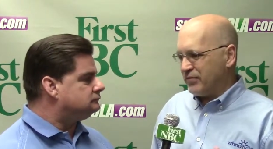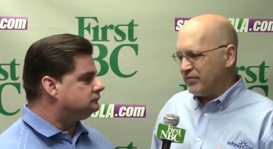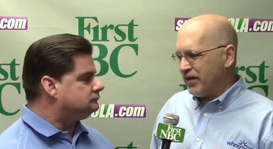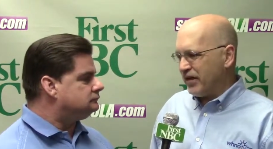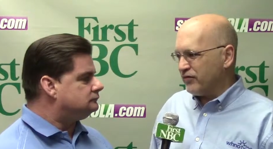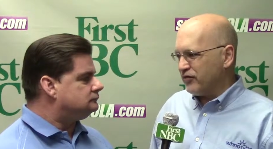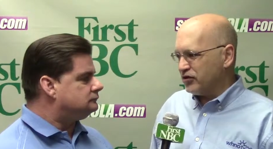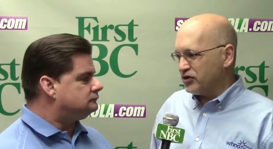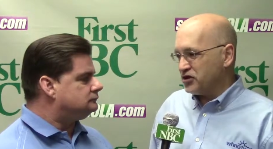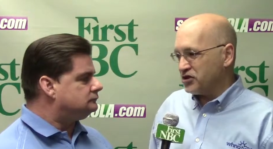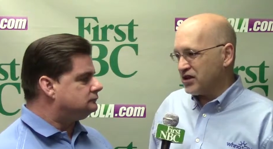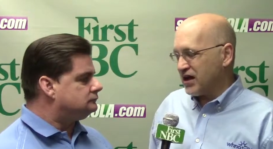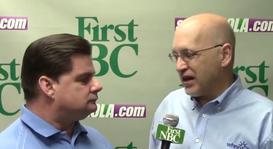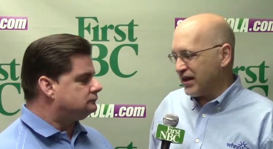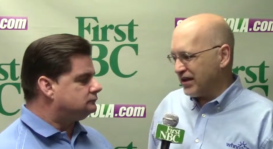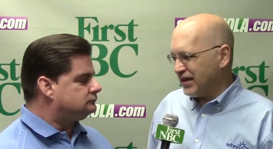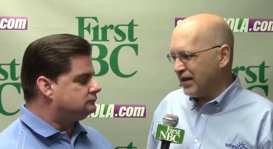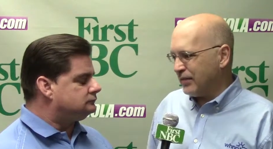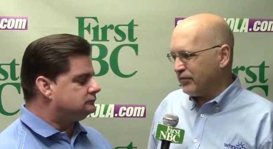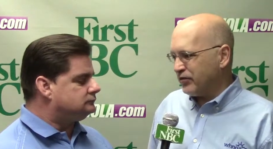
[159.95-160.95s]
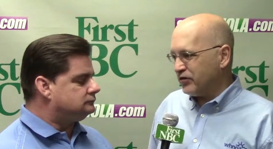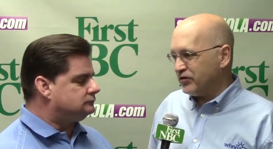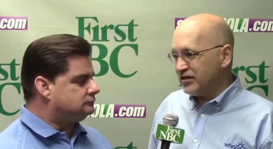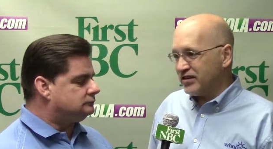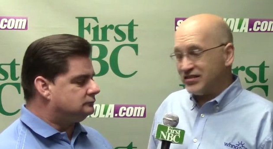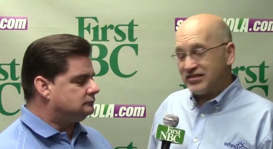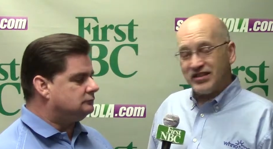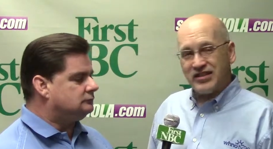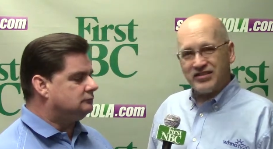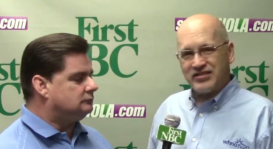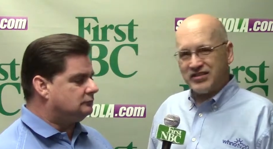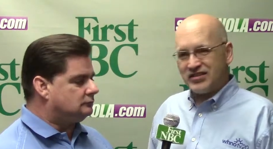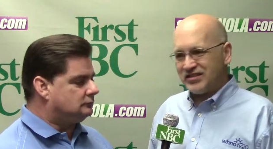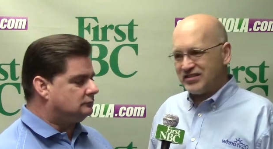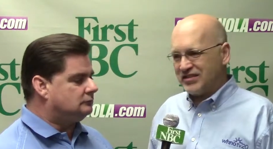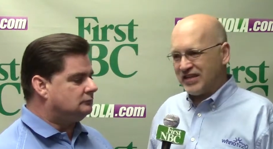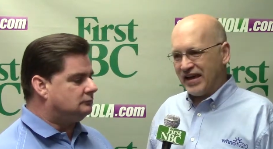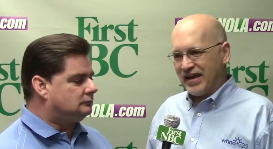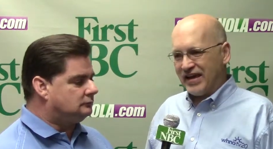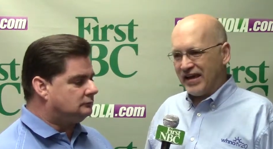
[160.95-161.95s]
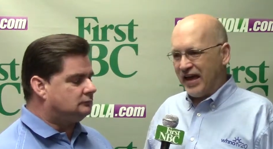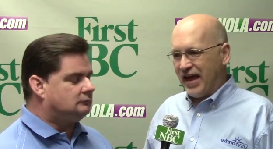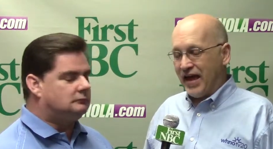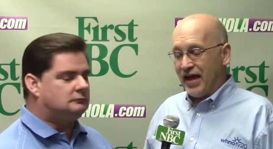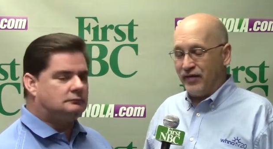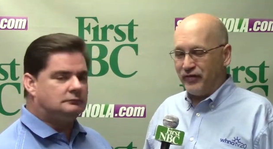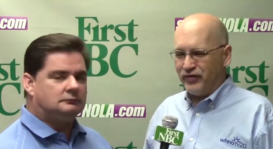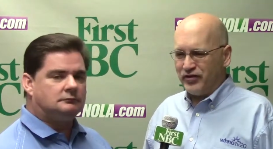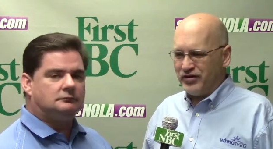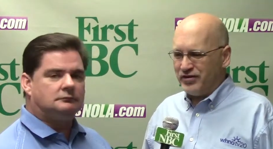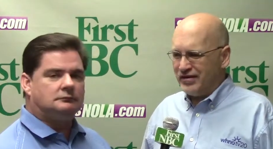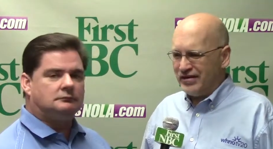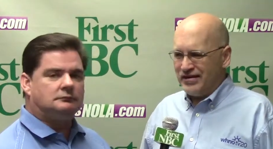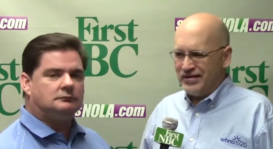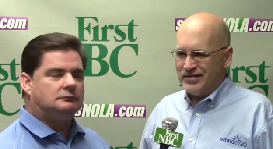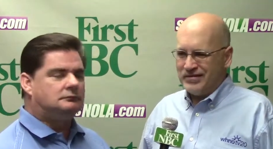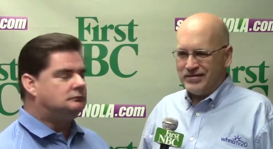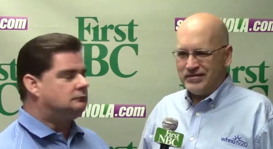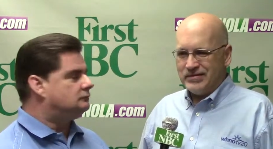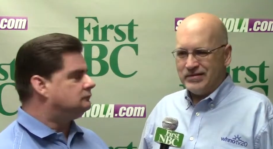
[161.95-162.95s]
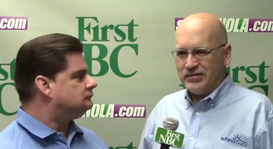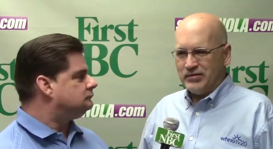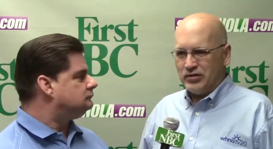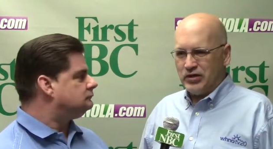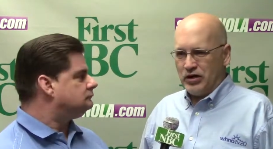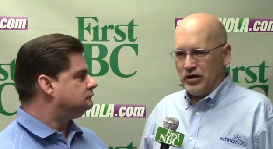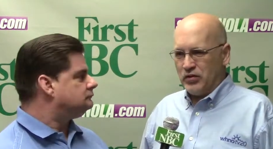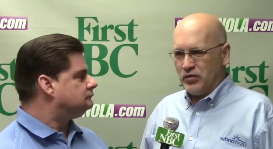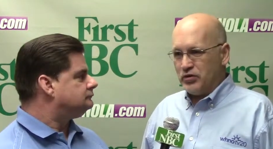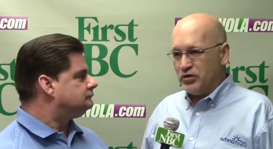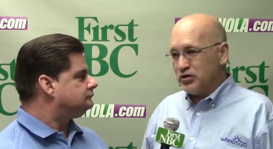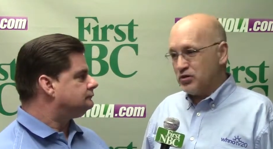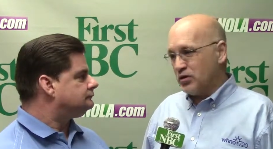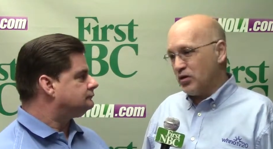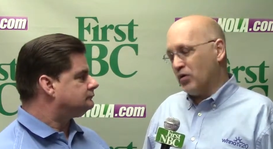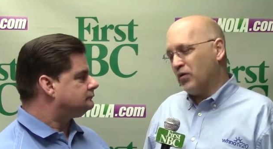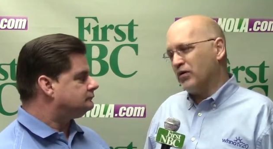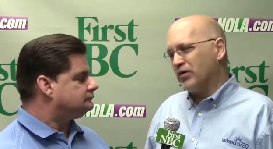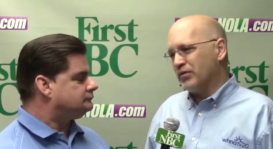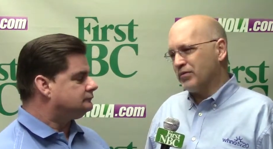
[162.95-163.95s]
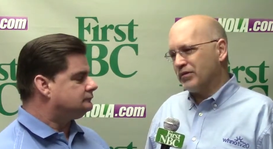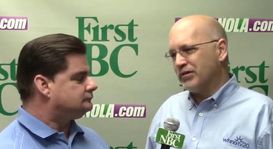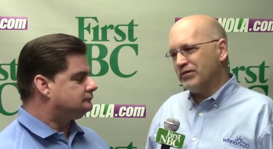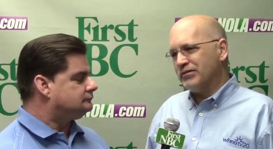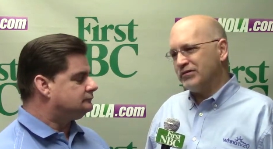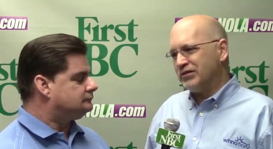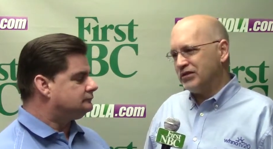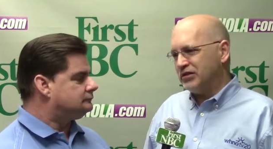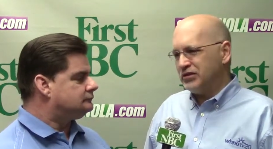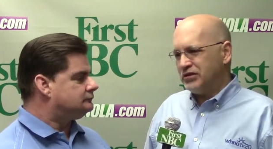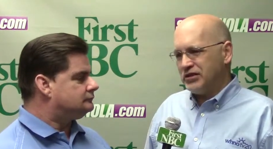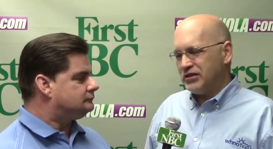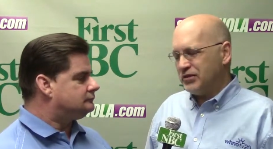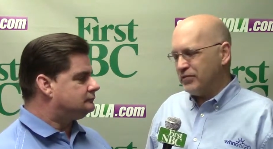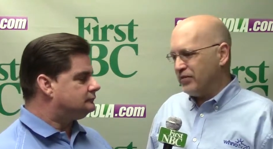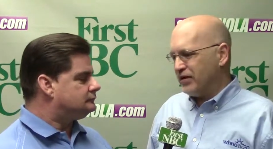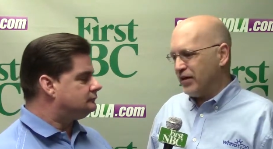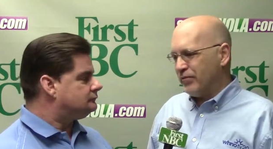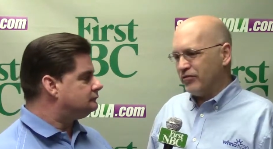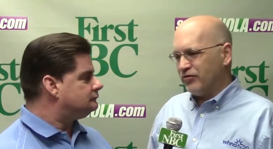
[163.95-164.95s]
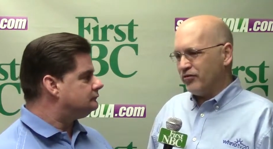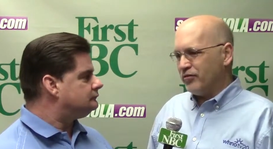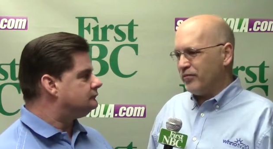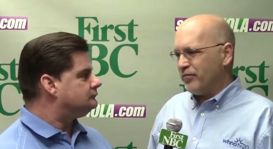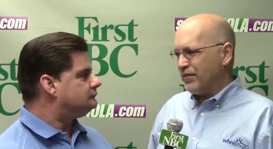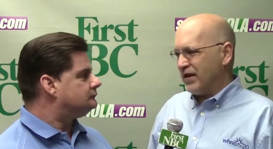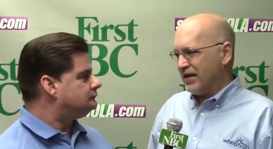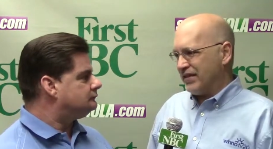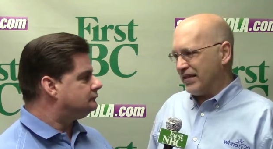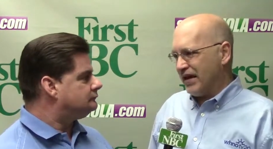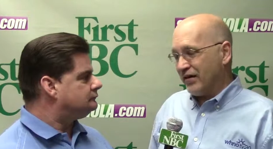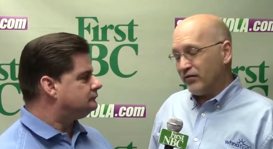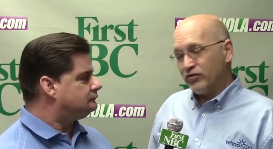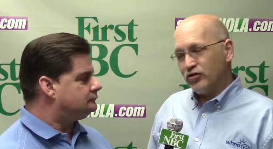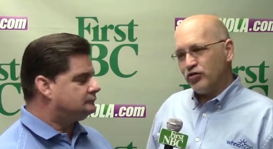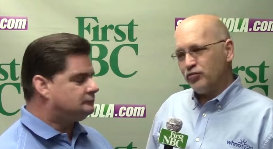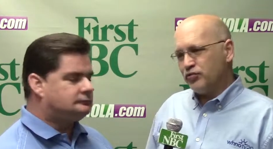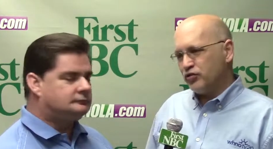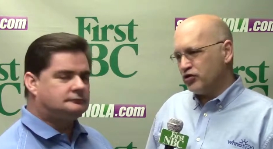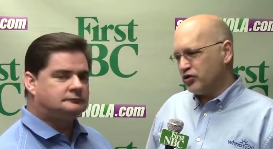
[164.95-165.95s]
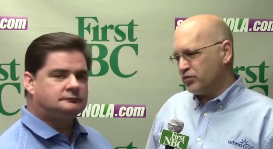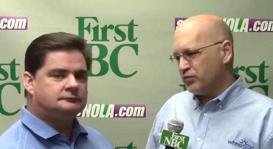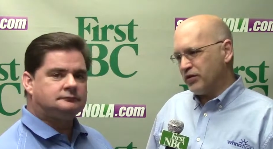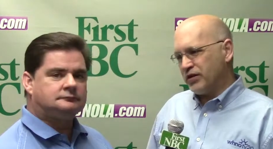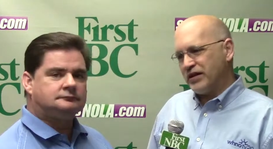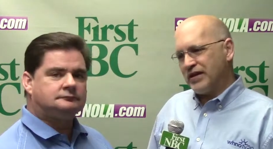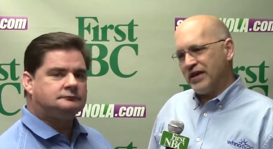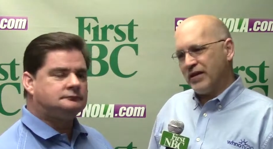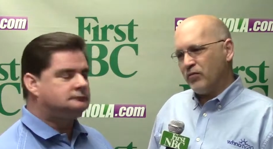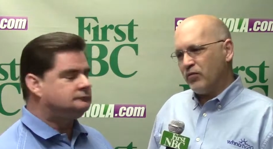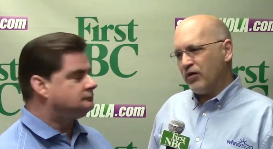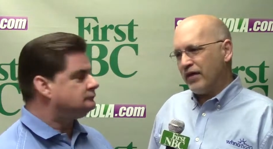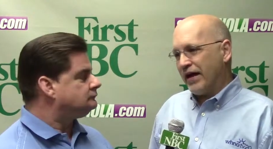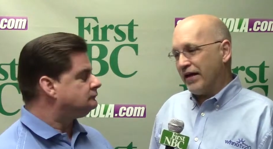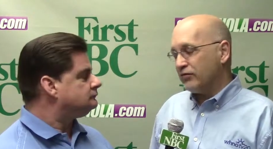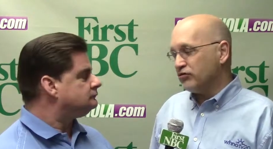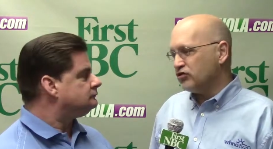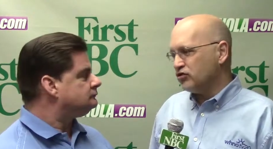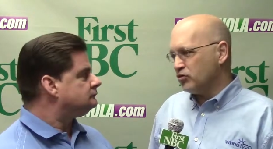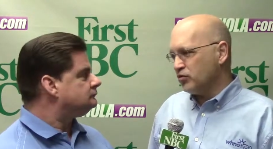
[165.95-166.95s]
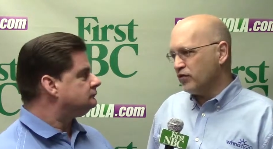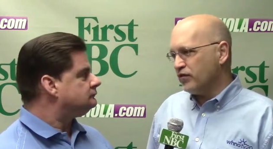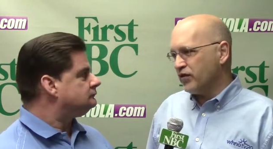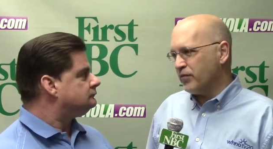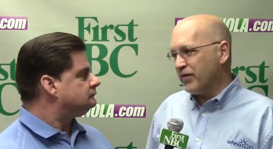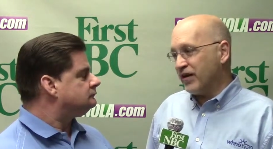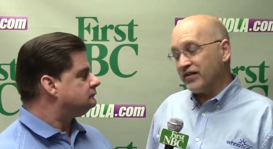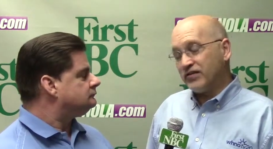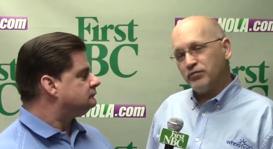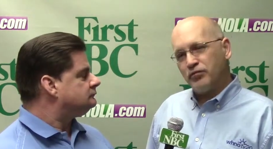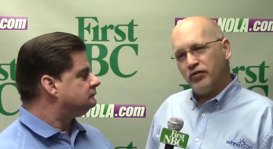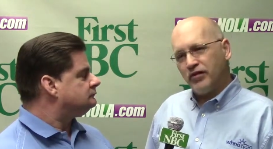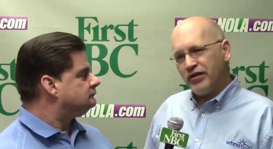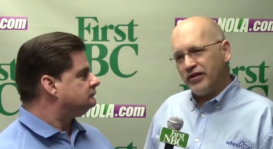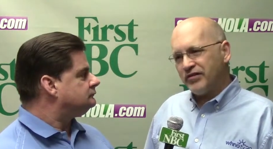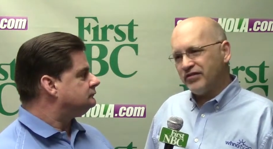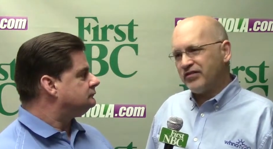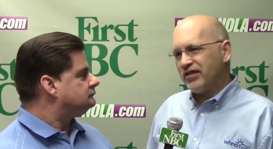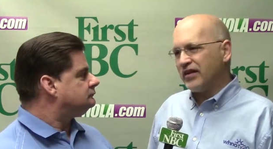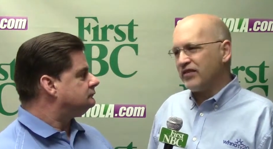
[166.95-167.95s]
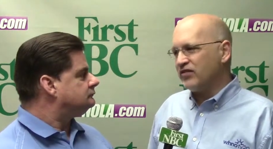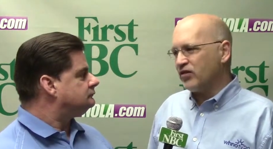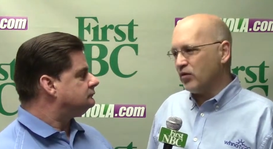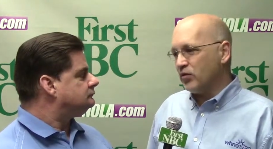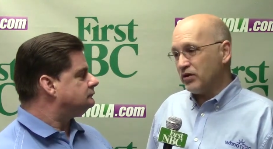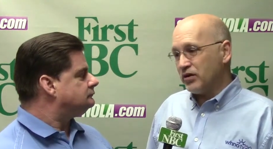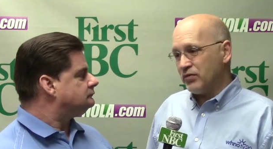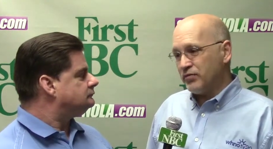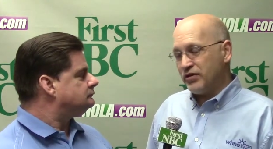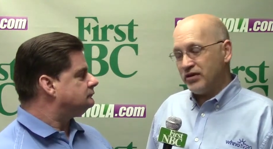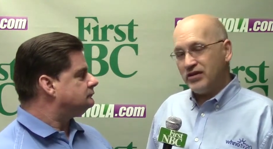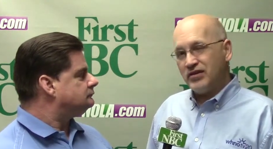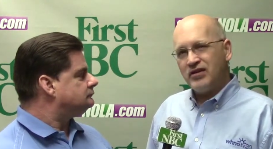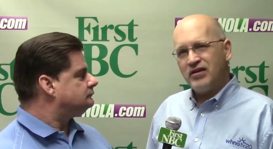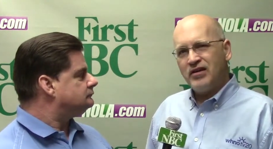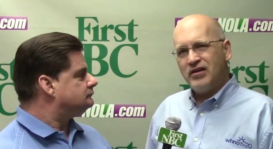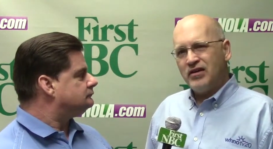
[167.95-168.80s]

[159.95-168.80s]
Speaker 1: Denver just kind of kept their distance in the second half. And you know, when you go on the road, you need to be able to make that little push. But again, without two of your best players, that's going to be